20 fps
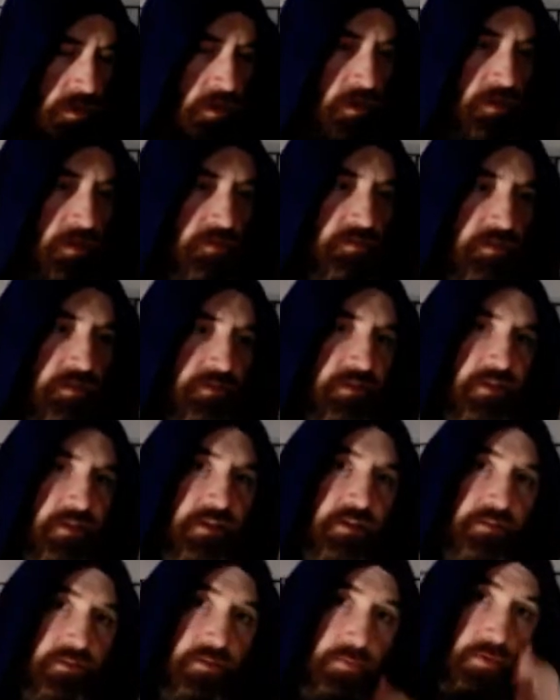So that's the
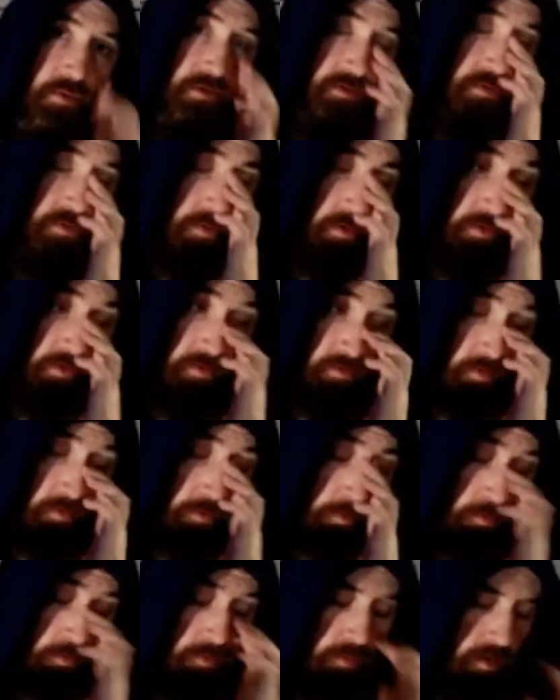idea, is that we're just going
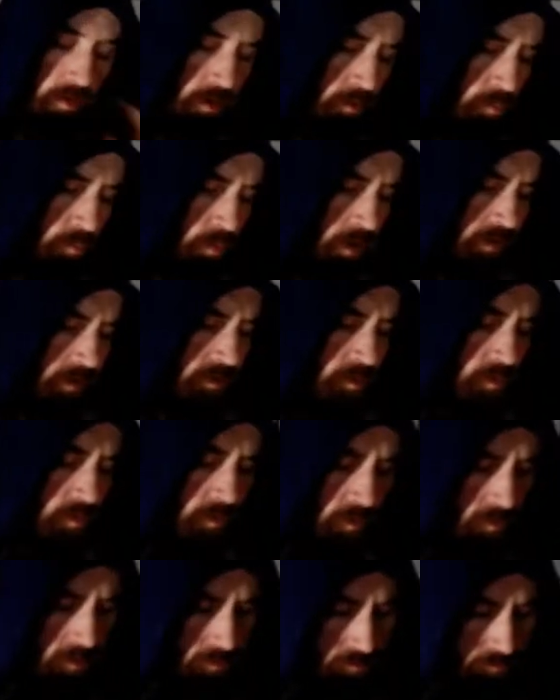through our 1
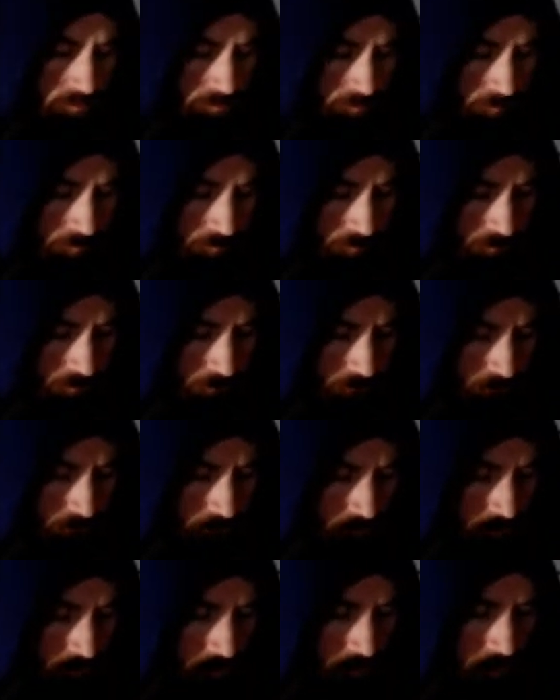chord
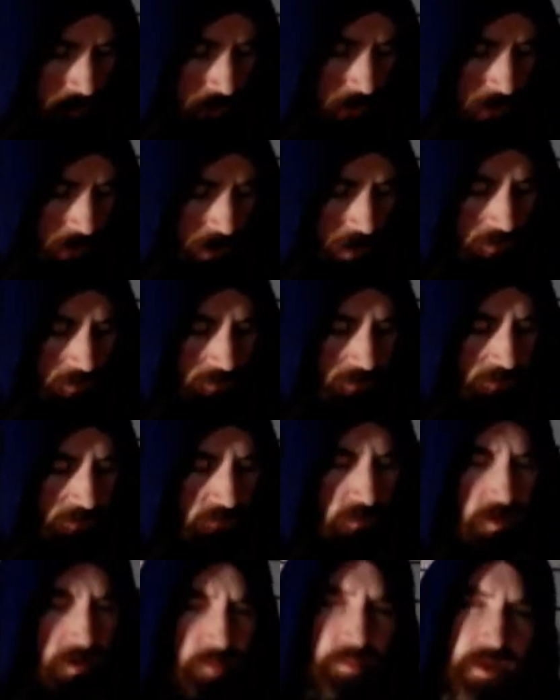and just
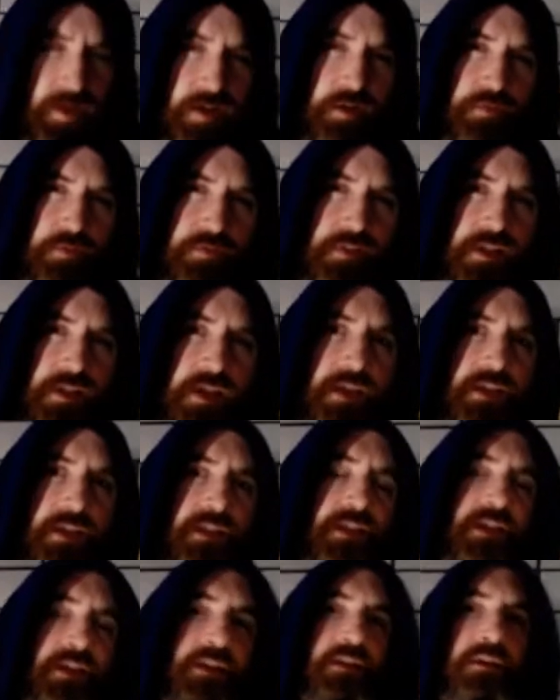trying to pick off
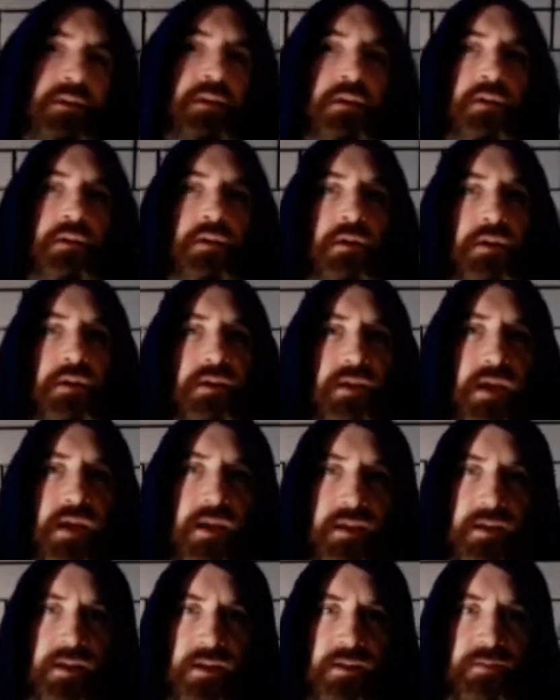likely
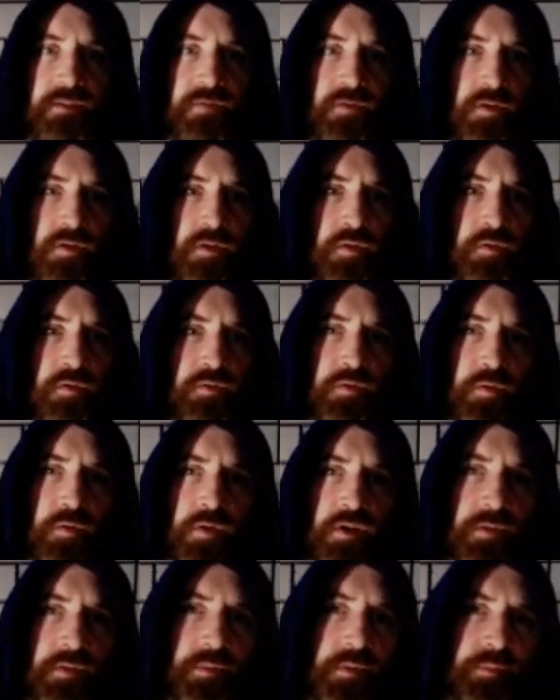candidates for who's
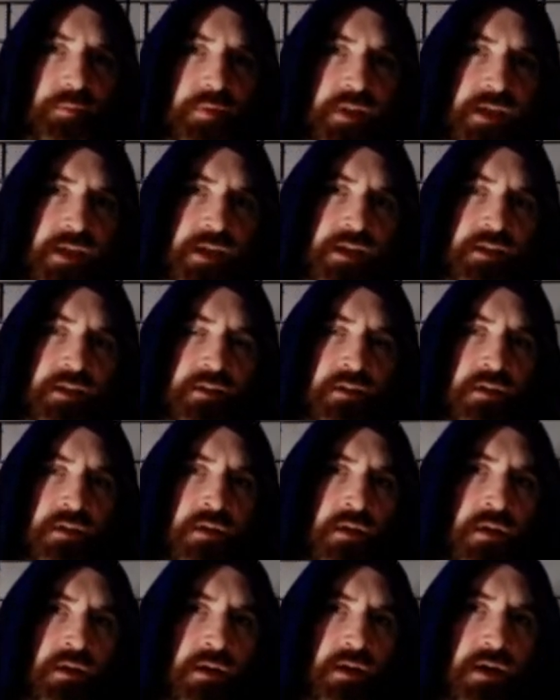going to be played,
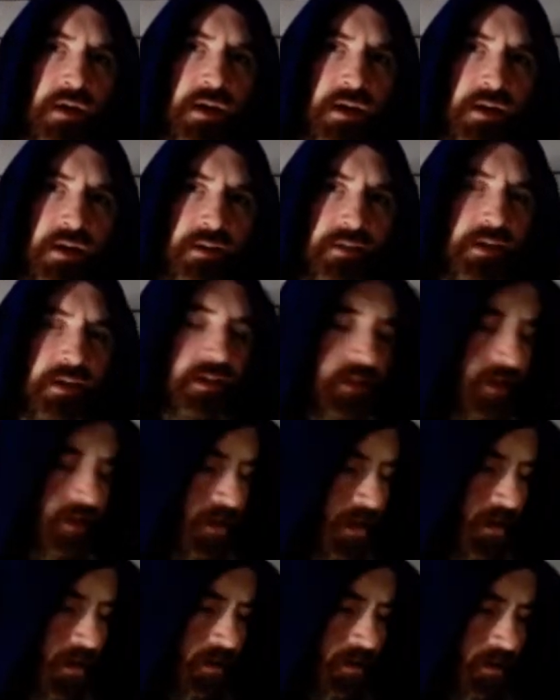likely
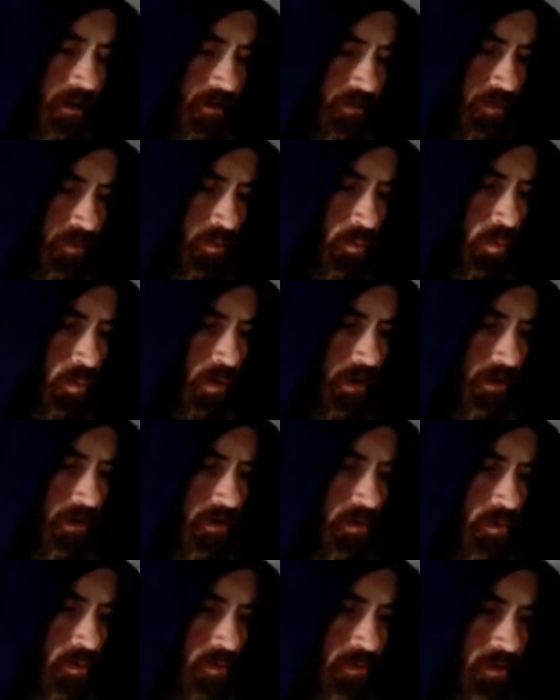candidates for what
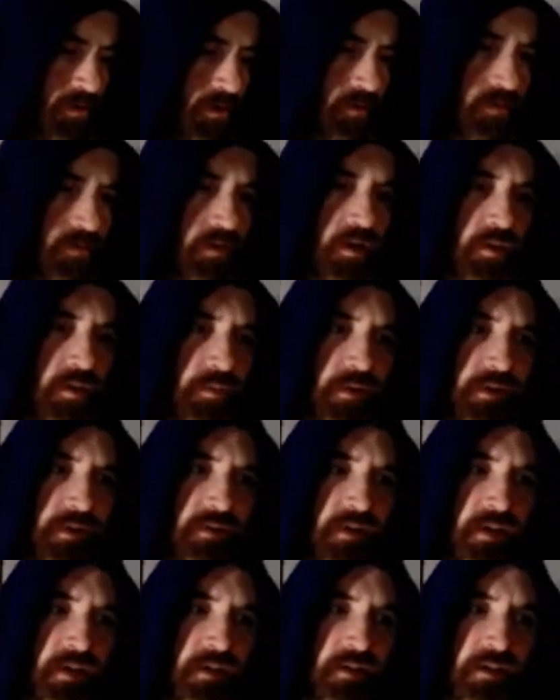chords are going to follow it.
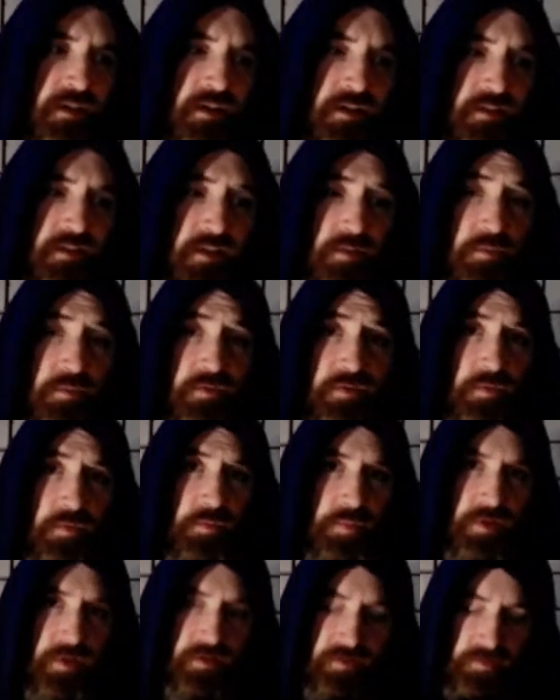And then when
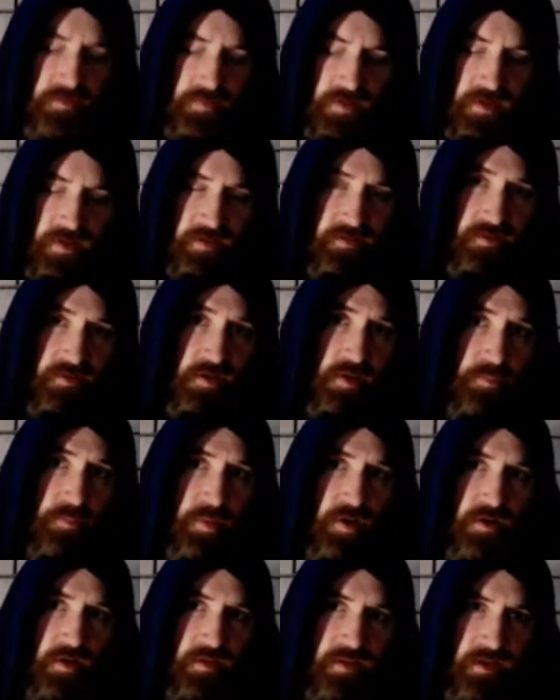someone plays something that's not
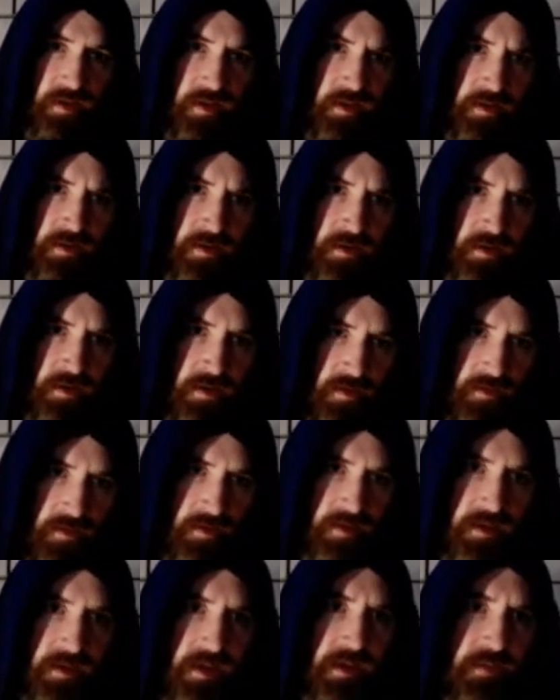part of the
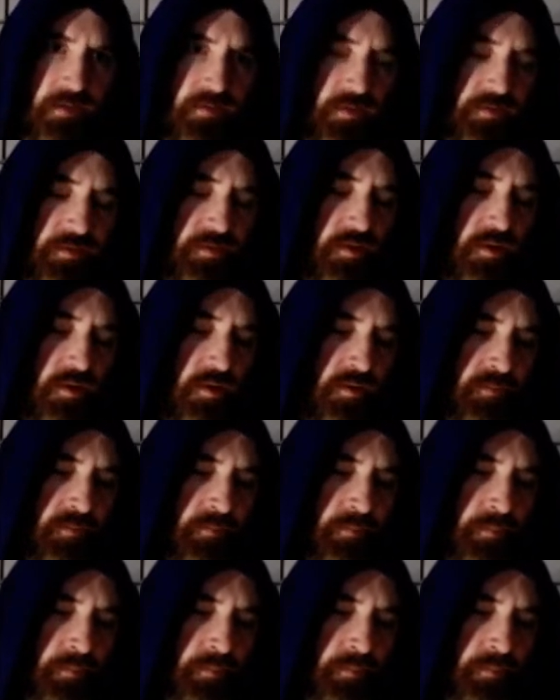key of the song,